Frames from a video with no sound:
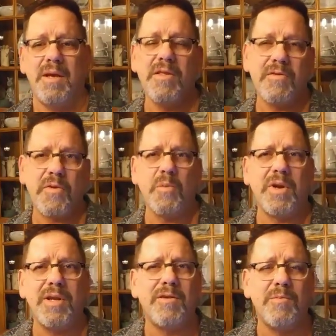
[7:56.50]
And then, if they
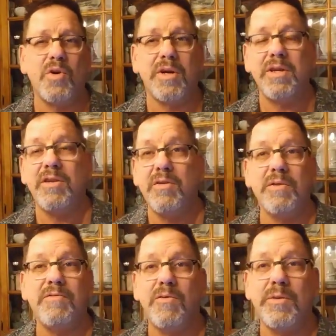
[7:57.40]
want to hear more, can you do
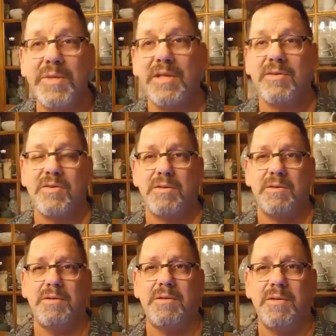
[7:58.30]
it in four minutes?
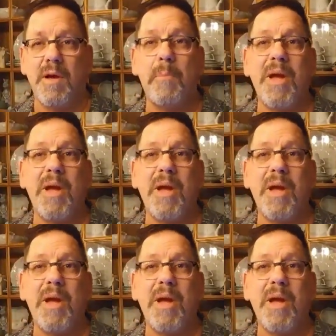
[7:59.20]
A